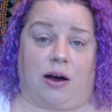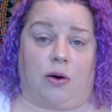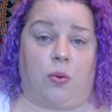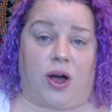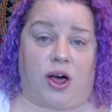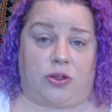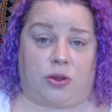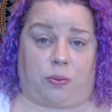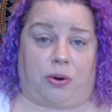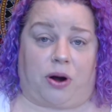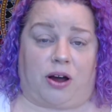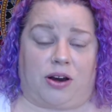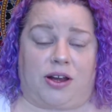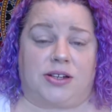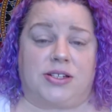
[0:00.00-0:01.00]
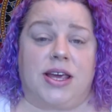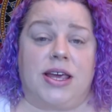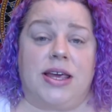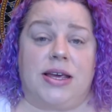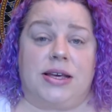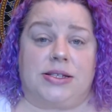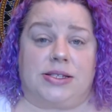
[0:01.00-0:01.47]
well the product
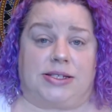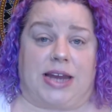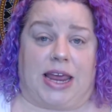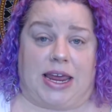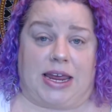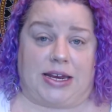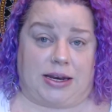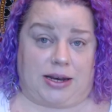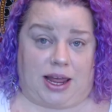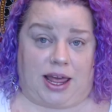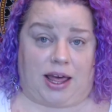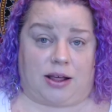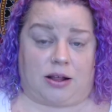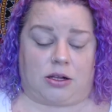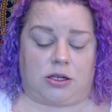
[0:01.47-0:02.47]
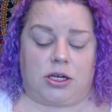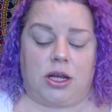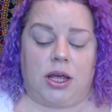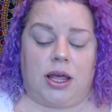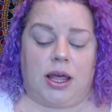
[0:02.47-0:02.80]
stayed and held.